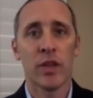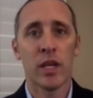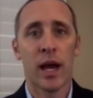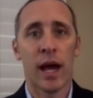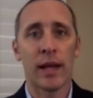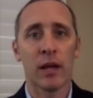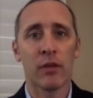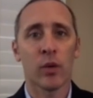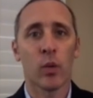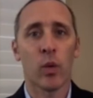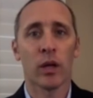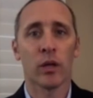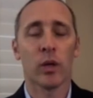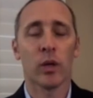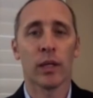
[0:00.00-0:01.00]
I never want
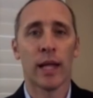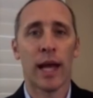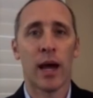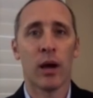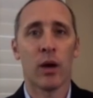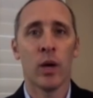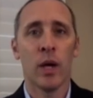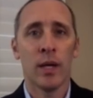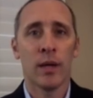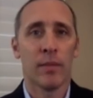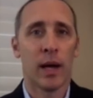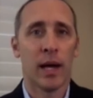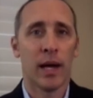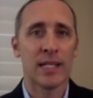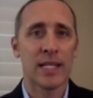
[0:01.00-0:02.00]
to allow
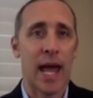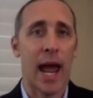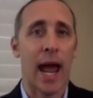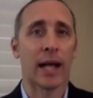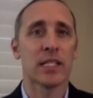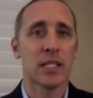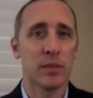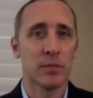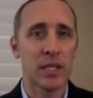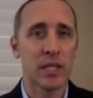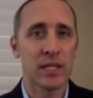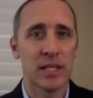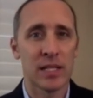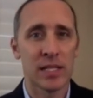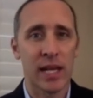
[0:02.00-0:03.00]
tax to be the
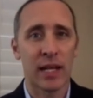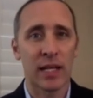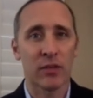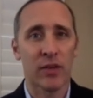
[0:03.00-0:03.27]
deciding